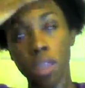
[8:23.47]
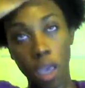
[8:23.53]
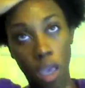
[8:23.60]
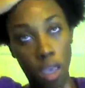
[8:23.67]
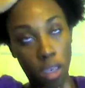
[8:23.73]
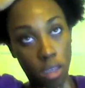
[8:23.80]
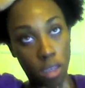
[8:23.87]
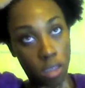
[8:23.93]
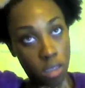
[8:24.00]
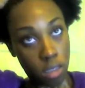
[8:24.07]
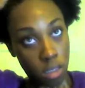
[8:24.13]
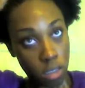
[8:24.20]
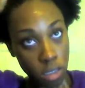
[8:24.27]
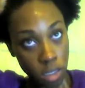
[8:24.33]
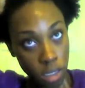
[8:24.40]
yeah.
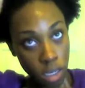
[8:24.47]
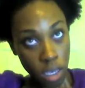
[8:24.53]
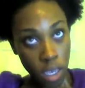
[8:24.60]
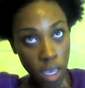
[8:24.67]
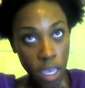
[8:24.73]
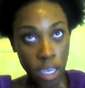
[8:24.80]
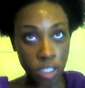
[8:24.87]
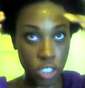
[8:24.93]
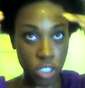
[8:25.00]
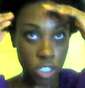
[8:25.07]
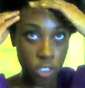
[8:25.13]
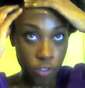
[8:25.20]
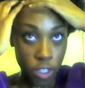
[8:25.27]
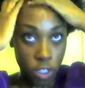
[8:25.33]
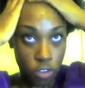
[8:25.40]
It
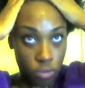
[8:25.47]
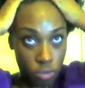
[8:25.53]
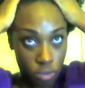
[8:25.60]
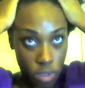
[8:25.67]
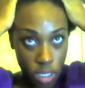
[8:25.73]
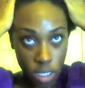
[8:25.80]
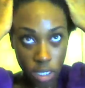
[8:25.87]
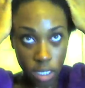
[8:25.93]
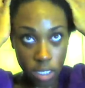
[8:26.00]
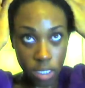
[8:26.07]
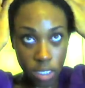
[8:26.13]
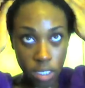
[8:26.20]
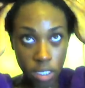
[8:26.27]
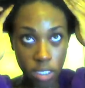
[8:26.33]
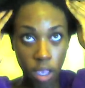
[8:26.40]
just feels really
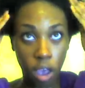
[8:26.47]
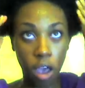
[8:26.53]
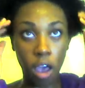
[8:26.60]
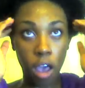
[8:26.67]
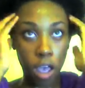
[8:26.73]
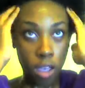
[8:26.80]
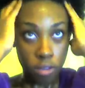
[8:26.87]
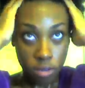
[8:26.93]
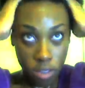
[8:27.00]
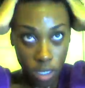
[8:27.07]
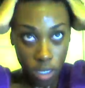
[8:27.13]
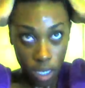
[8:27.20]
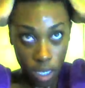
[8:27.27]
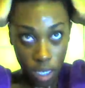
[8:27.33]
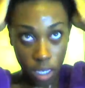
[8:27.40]
soft
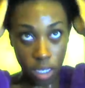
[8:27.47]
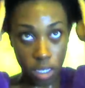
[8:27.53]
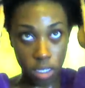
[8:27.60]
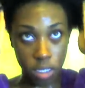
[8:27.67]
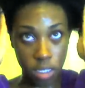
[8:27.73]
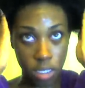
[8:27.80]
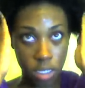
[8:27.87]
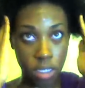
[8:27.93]
and